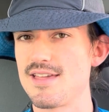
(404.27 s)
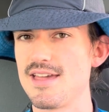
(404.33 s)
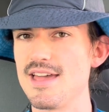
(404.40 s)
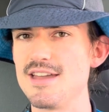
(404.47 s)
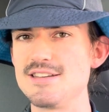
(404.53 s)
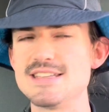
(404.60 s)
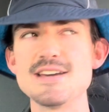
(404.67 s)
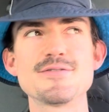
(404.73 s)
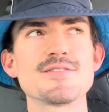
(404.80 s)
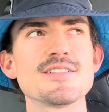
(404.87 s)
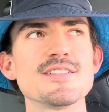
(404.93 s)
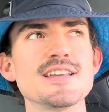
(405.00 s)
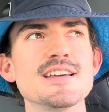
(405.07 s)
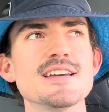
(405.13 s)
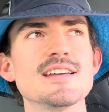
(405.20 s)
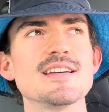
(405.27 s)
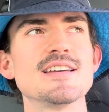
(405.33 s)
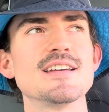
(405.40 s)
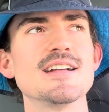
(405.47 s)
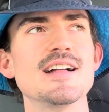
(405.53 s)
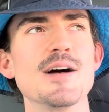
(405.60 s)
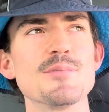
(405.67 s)
And definitely,
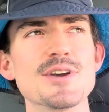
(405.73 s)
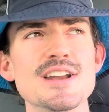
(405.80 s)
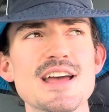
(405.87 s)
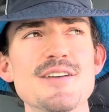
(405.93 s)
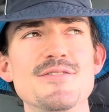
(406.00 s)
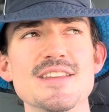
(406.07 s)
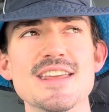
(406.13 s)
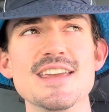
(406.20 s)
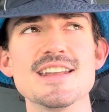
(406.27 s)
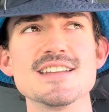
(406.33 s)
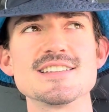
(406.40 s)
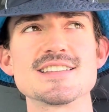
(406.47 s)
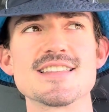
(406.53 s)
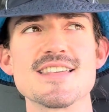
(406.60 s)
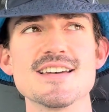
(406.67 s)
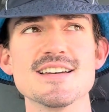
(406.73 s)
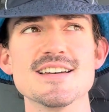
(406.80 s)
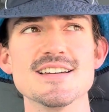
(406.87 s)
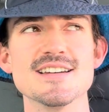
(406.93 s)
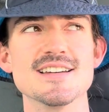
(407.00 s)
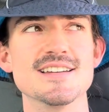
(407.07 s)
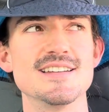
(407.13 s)
I'm gonna have to get into
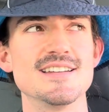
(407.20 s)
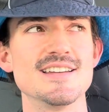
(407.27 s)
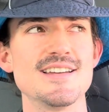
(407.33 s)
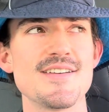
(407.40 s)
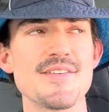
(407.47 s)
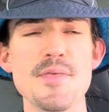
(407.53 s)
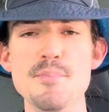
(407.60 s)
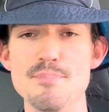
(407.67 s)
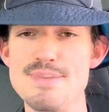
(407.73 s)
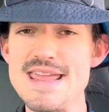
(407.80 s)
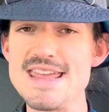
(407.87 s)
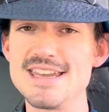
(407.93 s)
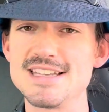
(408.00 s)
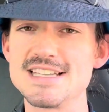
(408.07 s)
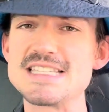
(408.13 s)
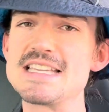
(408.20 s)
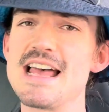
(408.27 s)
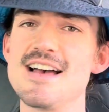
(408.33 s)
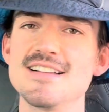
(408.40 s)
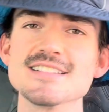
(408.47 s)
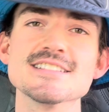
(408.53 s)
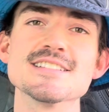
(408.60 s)
the bean
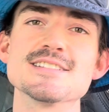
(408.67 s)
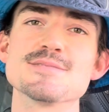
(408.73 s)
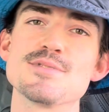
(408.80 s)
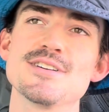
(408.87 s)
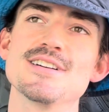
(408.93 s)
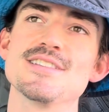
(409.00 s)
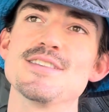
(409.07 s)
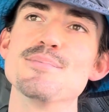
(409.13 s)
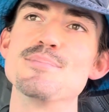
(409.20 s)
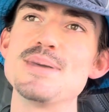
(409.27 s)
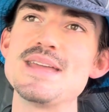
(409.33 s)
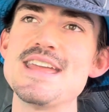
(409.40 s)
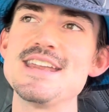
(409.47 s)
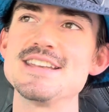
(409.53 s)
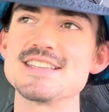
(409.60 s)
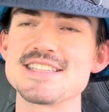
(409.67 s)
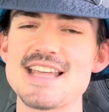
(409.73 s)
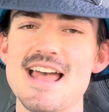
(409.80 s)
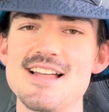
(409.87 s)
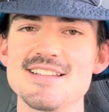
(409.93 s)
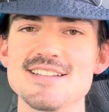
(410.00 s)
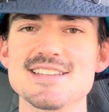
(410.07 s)
salads, bro. The bean
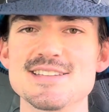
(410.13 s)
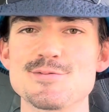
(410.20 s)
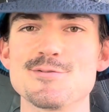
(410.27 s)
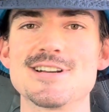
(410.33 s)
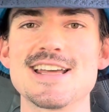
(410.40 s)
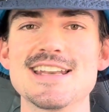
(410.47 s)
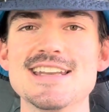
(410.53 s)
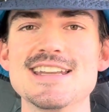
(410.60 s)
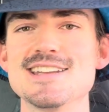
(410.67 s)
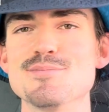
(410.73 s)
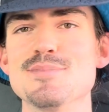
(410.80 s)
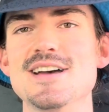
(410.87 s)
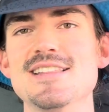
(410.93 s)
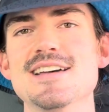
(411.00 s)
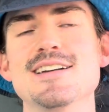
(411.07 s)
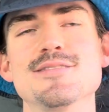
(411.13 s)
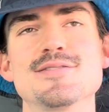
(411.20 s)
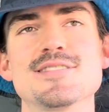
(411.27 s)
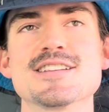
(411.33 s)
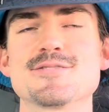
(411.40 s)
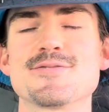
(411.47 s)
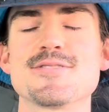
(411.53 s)
salads is what I need in my life.
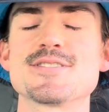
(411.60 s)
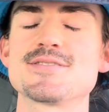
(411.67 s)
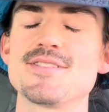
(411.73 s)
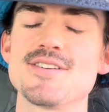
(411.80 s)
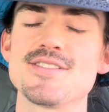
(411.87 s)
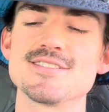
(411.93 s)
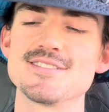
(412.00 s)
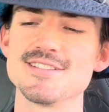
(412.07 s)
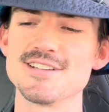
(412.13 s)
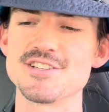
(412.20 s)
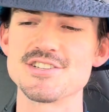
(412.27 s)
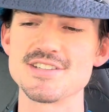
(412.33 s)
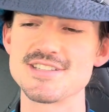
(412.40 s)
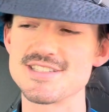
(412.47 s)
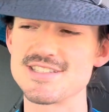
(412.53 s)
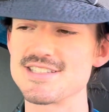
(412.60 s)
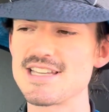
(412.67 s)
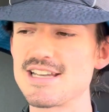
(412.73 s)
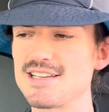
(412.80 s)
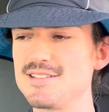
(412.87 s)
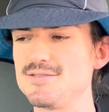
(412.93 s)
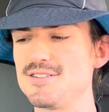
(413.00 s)
Because first of all, they're delicious. And
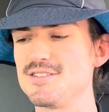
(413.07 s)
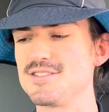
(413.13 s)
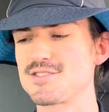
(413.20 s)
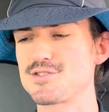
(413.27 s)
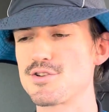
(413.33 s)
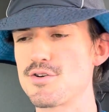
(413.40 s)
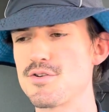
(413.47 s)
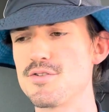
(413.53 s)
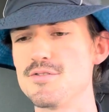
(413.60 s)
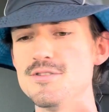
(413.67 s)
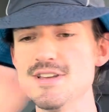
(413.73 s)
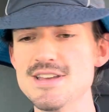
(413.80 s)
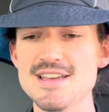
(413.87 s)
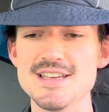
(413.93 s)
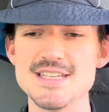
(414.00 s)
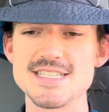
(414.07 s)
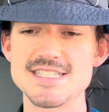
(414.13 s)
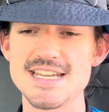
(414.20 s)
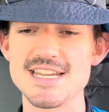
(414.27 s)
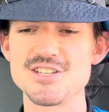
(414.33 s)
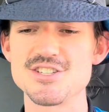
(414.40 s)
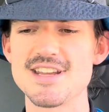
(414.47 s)
second of all, so
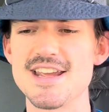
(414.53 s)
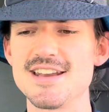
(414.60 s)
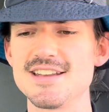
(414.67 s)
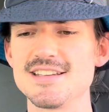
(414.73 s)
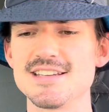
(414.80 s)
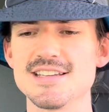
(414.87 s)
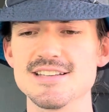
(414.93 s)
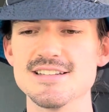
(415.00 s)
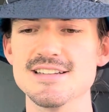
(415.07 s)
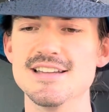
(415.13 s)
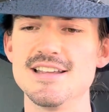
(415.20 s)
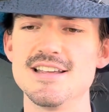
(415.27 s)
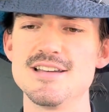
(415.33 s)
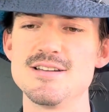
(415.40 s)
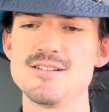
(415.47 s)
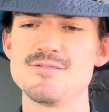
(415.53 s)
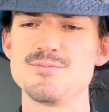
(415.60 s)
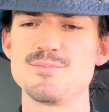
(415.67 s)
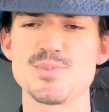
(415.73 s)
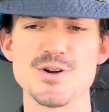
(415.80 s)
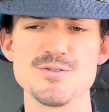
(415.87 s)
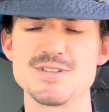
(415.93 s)
satiating and
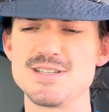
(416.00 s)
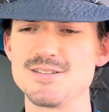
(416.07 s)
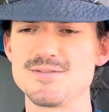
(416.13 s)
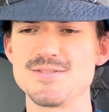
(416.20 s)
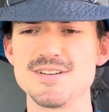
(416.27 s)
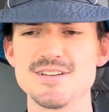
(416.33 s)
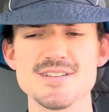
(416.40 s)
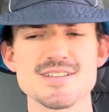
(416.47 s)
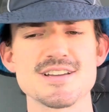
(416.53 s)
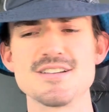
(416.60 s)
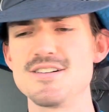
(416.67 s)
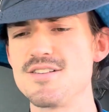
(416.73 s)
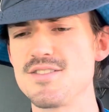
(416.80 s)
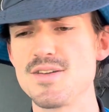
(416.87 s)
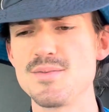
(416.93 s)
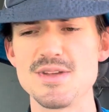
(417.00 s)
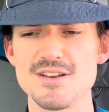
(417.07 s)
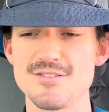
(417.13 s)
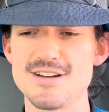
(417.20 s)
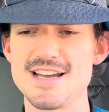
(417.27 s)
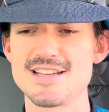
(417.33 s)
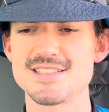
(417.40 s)
protein-filled and all the
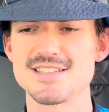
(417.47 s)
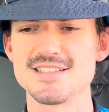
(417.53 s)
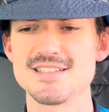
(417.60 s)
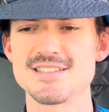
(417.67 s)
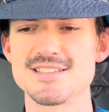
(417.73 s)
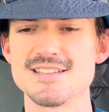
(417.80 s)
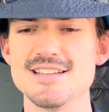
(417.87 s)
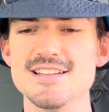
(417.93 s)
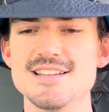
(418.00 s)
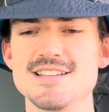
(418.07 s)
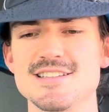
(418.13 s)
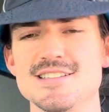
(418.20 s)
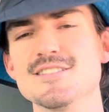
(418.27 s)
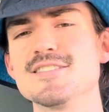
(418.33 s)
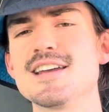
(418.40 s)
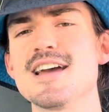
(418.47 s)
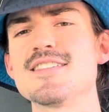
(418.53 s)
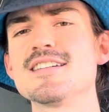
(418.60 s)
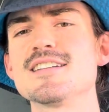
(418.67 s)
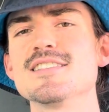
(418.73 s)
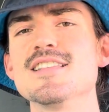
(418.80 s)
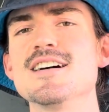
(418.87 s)
amino acids. So yeah, I
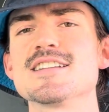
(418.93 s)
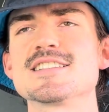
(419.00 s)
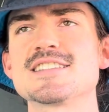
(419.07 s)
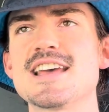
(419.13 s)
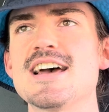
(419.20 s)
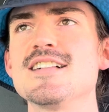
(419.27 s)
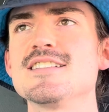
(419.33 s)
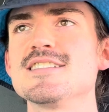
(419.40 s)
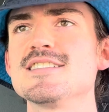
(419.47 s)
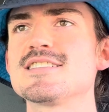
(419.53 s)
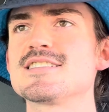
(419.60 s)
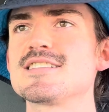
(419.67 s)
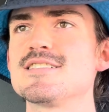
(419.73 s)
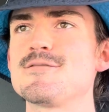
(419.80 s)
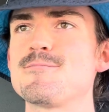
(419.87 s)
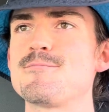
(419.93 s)
think a lot of salads,